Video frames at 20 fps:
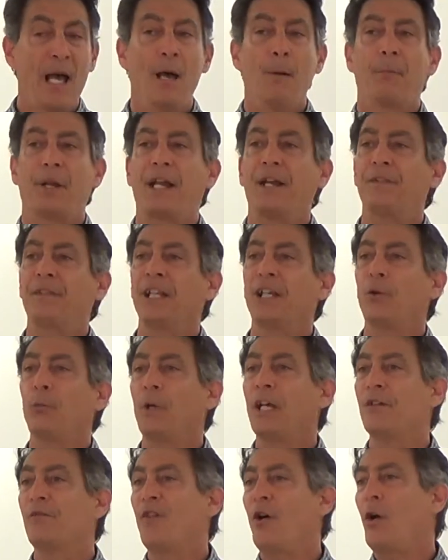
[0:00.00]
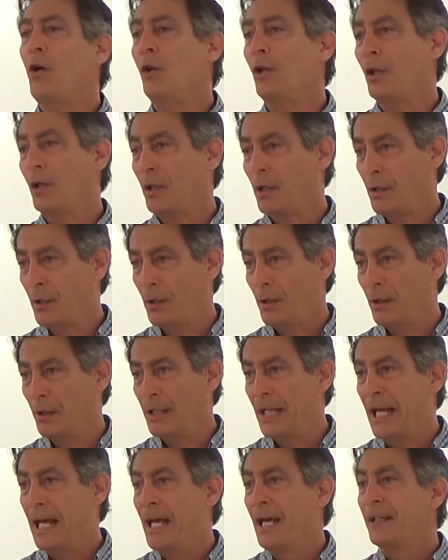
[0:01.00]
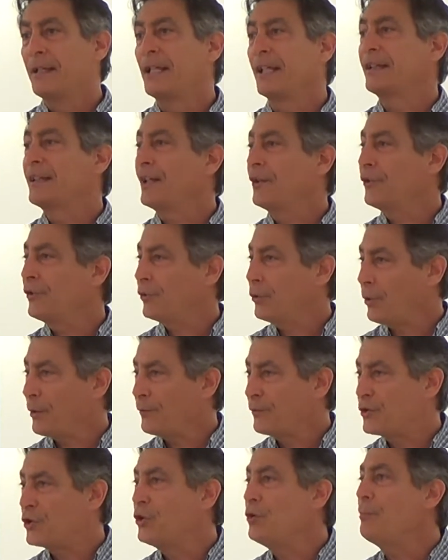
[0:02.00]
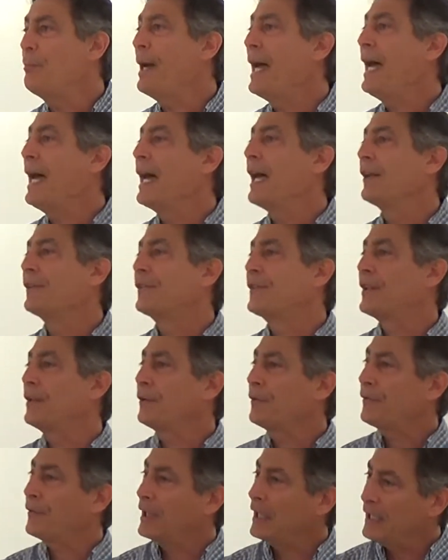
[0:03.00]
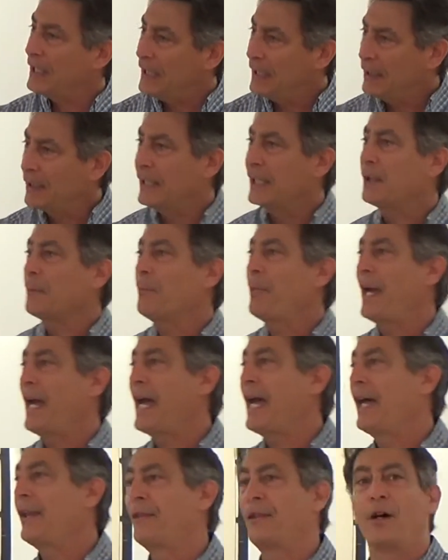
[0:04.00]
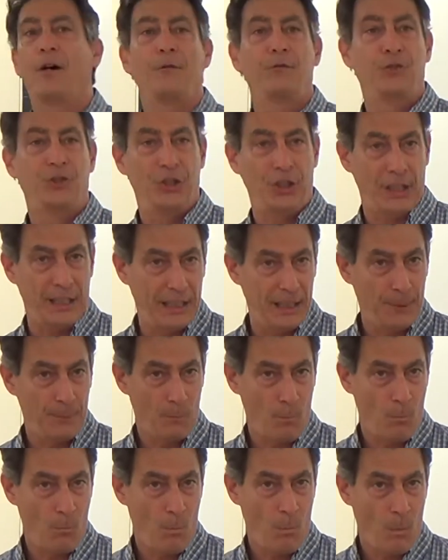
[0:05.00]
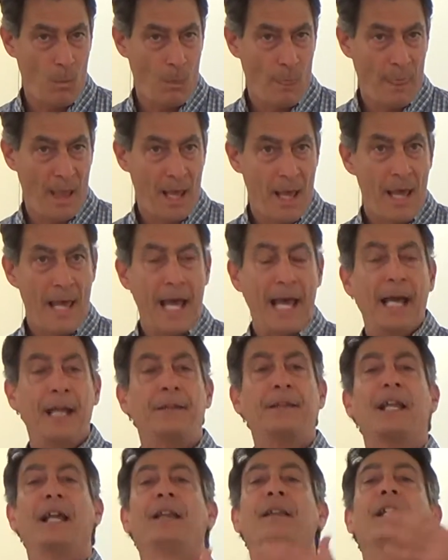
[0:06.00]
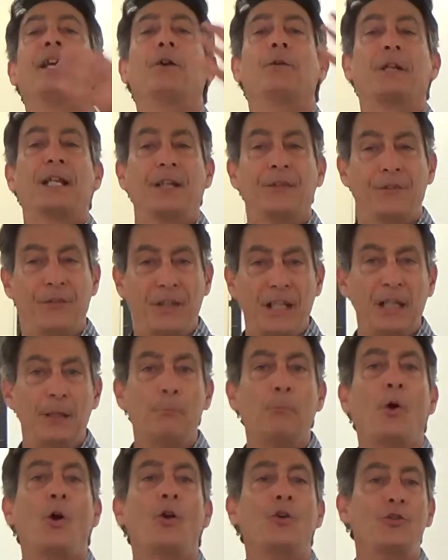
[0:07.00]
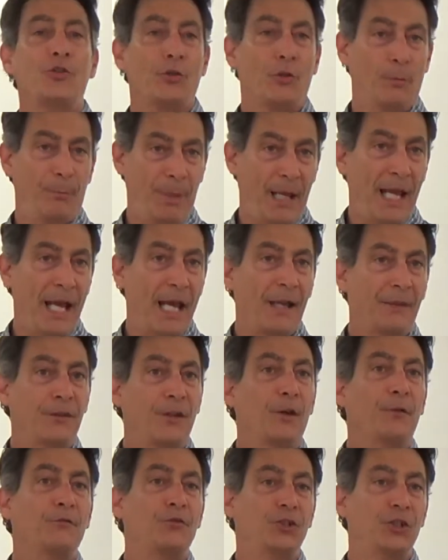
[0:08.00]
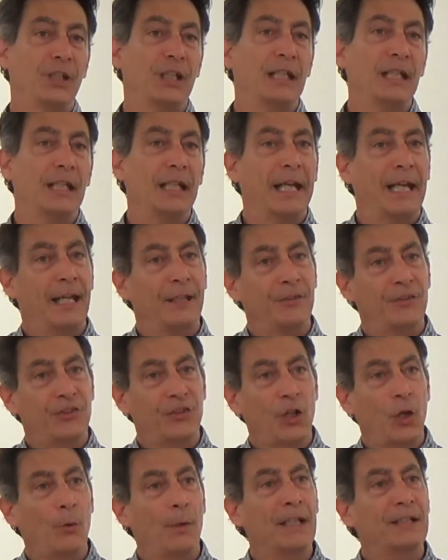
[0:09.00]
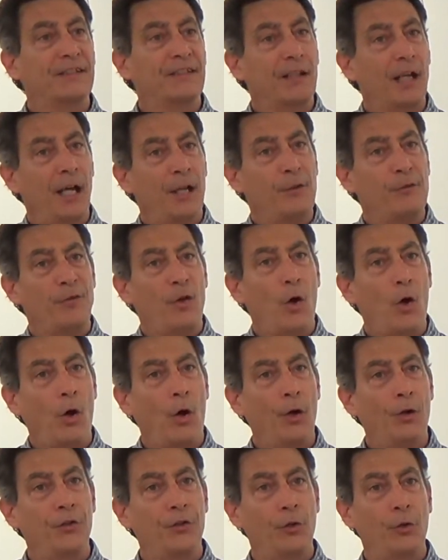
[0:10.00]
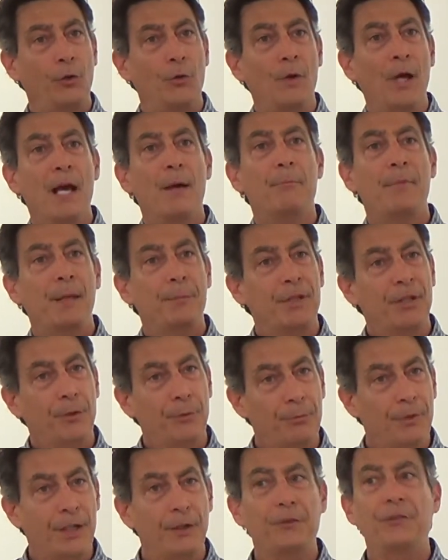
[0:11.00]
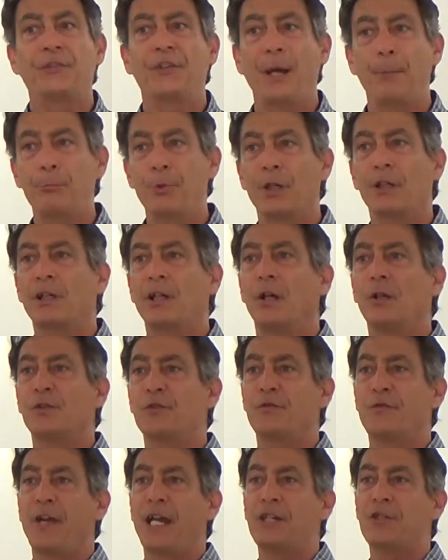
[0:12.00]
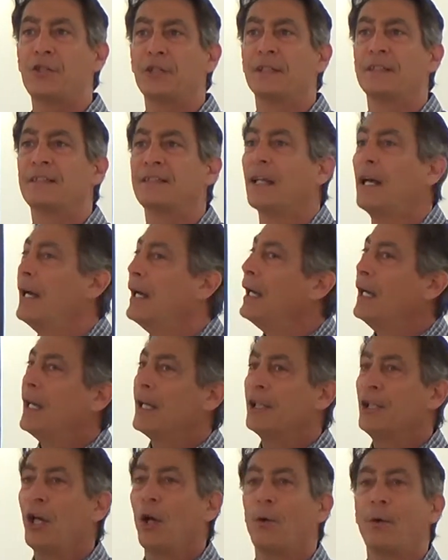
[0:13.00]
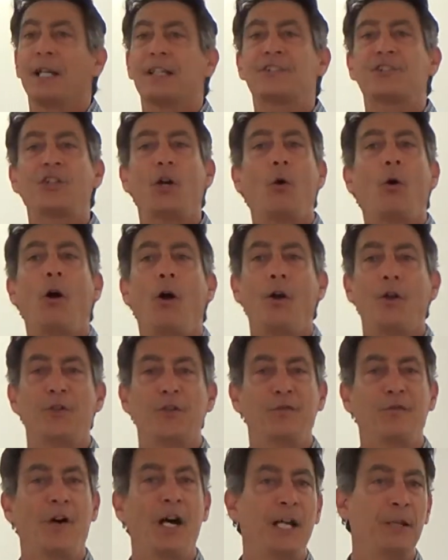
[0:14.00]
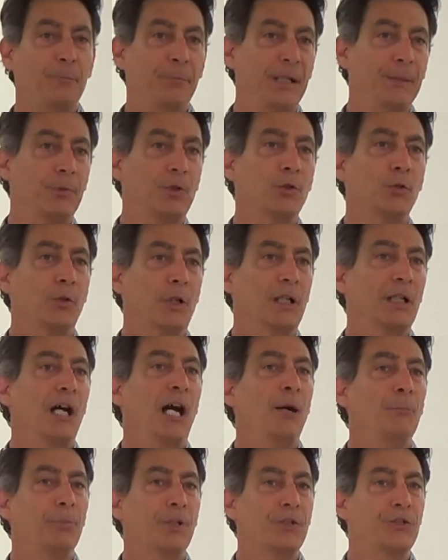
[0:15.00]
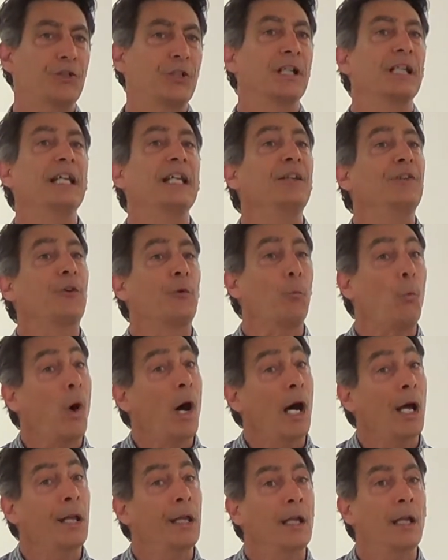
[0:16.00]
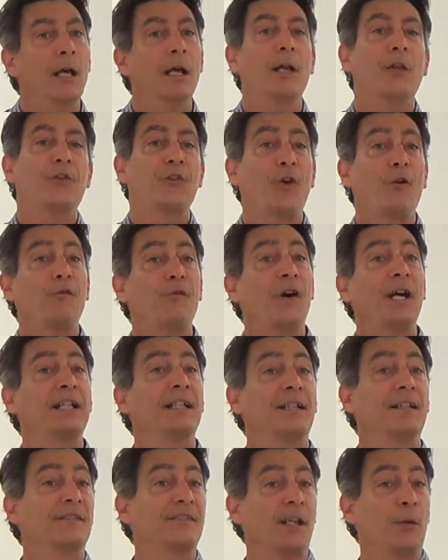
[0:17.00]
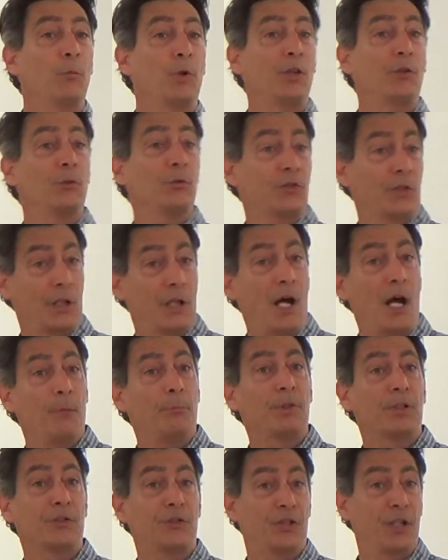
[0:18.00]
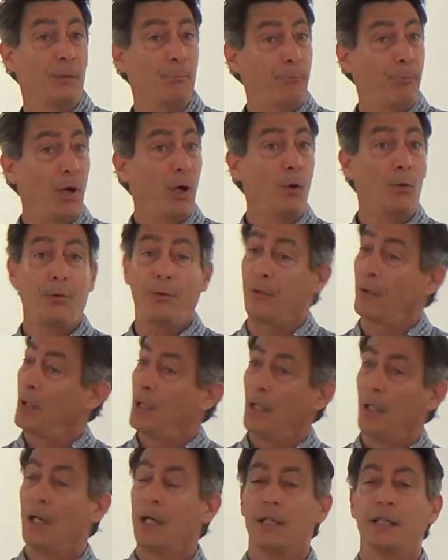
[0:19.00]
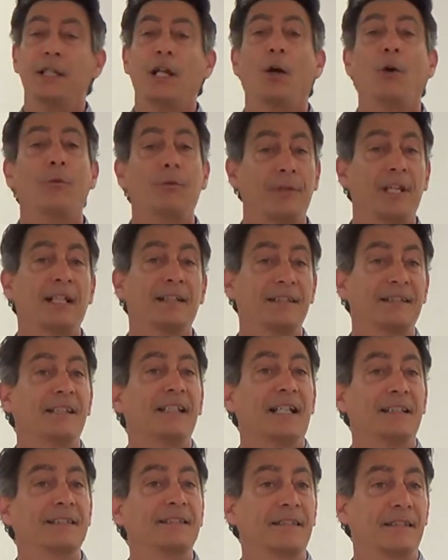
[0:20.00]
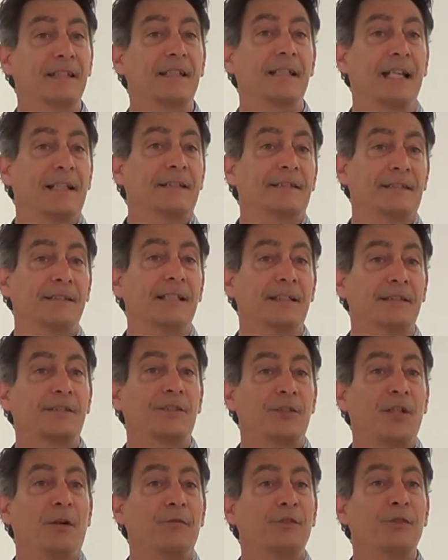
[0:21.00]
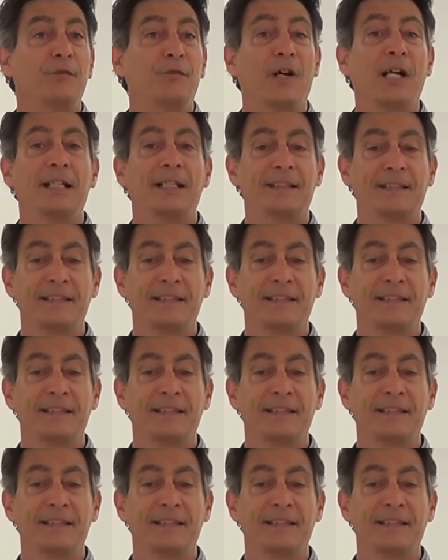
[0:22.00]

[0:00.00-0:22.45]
but I think we have all heard that there's sort of two paths. There's the healing path of Qi, and then there is the martial path of Qi, and so it's kind of hard to, maybe they're separate cultivations. It's so hard to find people who are accomplished in either one, so finding someone who's accomplished in both, it's tough to find the